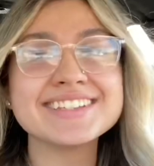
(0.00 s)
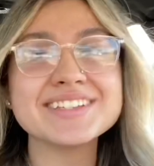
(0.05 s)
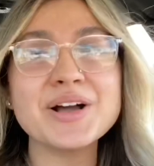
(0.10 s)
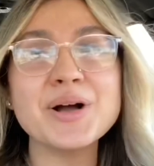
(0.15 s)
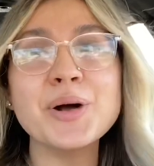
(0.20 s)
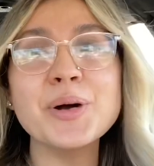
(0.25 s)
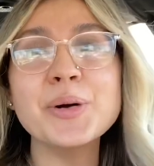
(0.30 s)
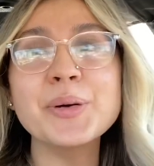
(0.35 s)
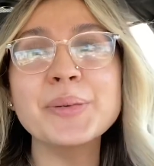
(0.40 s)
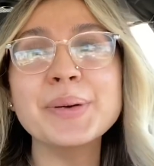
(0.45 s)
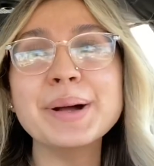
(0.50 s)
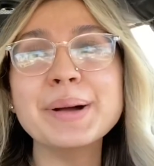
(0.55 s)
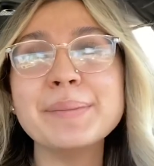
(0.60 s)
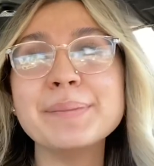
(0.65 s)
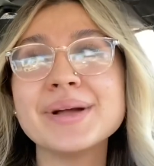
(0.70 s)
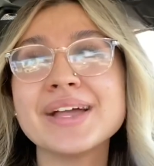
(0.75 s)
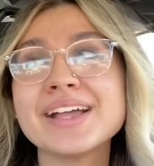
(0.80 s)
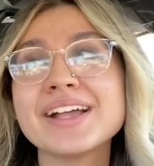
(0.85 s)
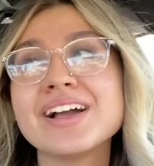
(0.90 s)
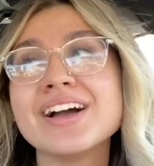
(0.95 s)
Oh
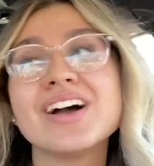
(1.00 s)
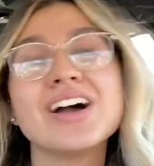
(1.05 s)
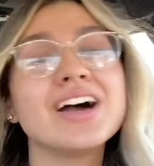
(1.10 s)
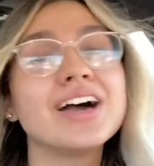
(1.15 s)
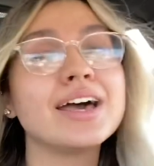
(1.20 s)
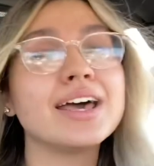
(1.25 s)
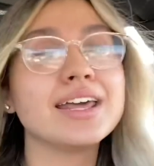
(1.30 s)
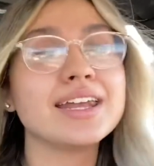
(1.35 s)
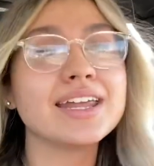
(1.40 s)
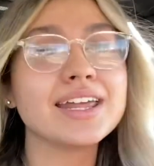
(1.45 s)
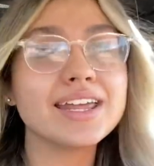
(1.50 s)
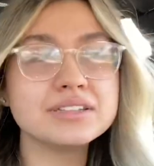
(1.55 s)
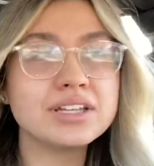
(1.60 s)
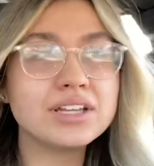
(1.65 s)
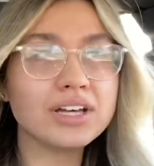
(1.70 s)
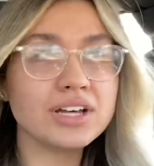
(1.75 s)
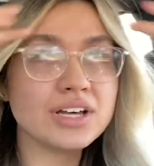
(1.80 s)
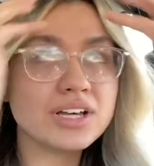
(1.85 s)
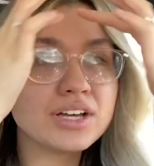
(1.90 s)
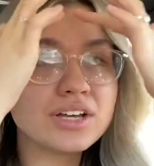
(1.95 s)
my god.
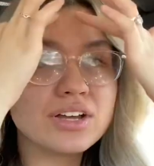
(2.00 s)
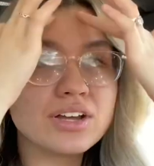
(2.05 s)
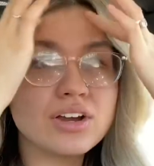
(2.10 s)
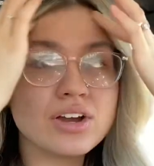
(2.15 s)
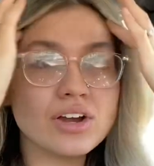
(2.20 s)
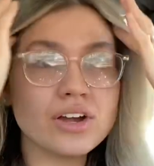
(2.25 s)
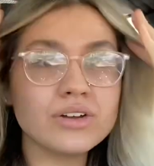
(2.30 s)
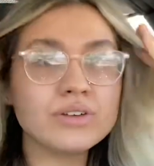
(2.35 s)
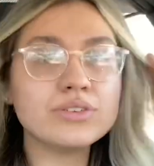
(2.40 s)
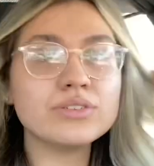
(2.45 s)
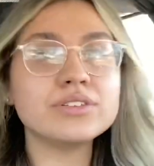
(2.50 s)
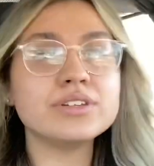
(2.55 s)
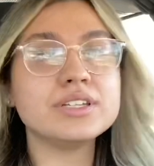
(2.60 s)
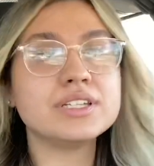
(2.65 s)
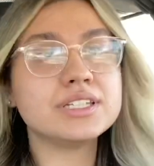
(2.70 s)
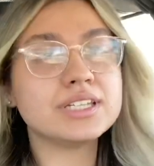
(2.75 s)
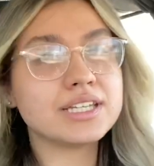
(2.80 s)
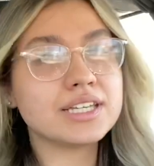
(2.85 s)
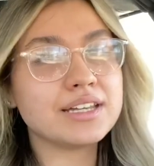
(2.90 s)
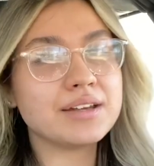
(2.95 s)
The girl who
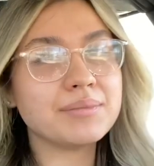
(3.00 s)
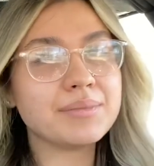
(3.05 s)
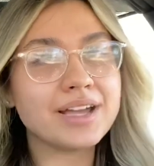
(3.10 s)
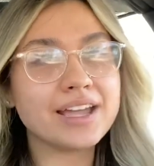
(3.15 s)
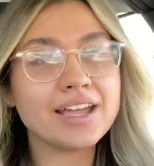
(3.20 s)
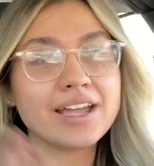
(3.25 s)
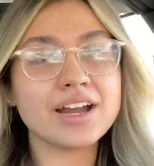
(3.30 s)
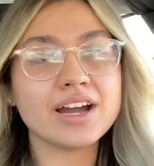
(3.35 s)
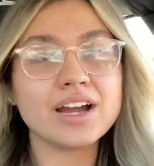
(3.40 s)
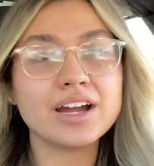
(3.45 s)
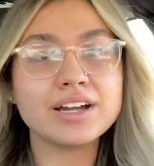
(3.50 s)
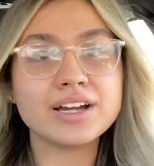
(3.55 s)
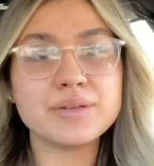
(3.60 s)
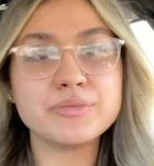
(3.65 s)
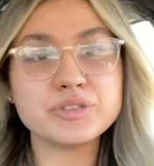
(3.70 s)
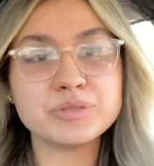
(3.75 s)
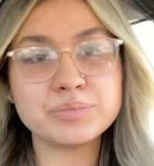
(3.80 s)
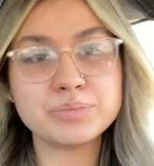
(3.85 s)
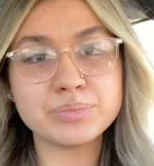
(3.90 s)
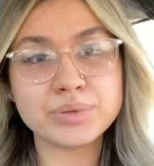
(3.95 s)
did my hair, her
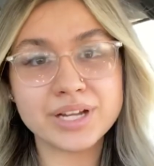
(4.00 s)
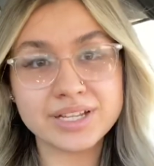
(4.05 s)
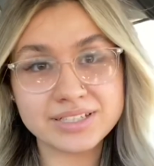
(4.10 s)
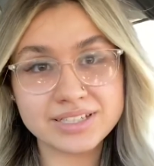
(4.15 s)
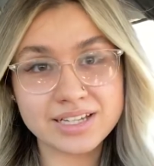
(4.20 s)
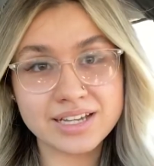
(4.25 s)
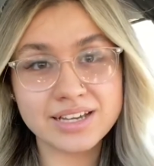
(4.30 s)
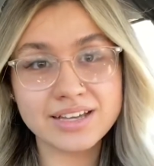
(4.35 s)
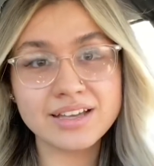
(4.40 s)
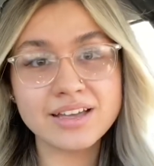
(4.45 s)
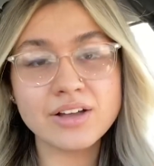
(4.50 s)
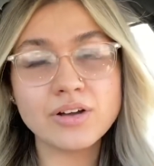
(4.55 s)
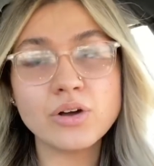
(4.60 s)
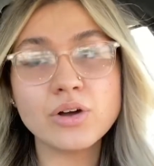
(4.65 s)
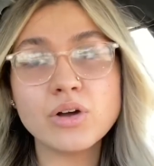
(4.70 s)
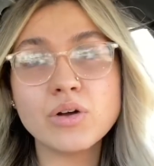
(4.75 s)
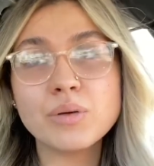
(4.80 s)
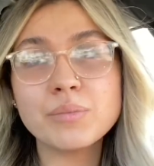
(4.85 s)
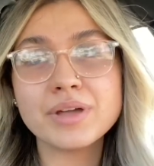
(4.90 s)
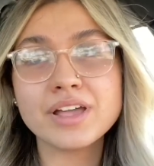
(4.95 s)
name's Brenda.
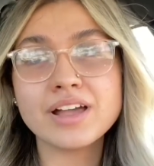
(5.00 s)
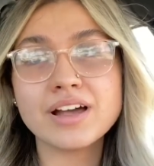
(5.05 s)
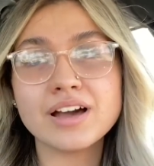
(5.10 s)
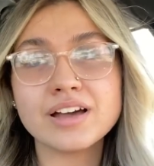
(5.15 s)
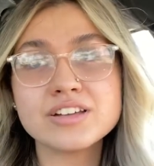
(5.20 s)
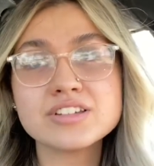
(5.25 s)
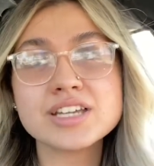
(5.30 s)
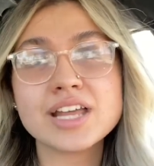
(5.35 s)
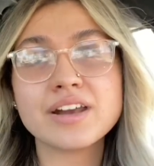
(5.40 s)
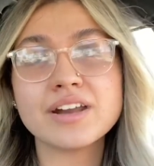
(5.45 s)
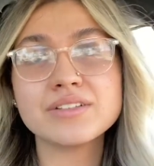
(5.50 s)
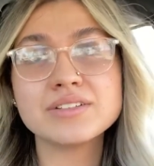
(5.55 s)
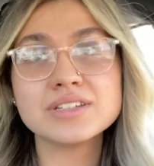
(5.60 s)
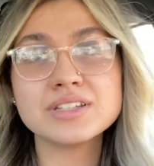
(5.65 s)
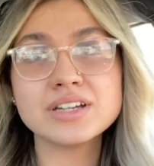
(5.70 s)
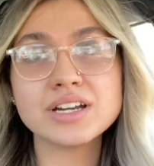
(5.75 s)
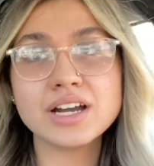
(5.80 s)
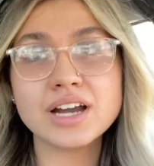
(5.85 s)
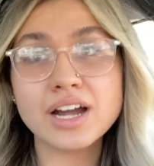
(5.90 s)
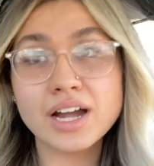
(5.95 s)
Oh my gosh. Shout out to
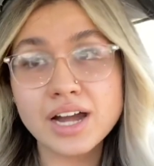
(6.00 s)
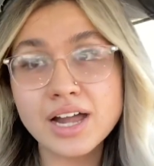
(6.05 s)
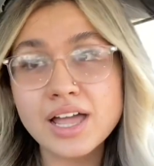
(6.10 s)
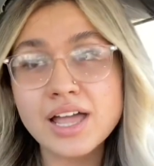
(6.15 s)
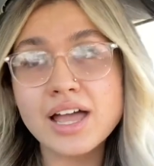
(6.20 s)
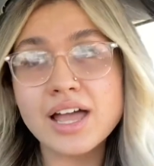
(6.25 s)
her.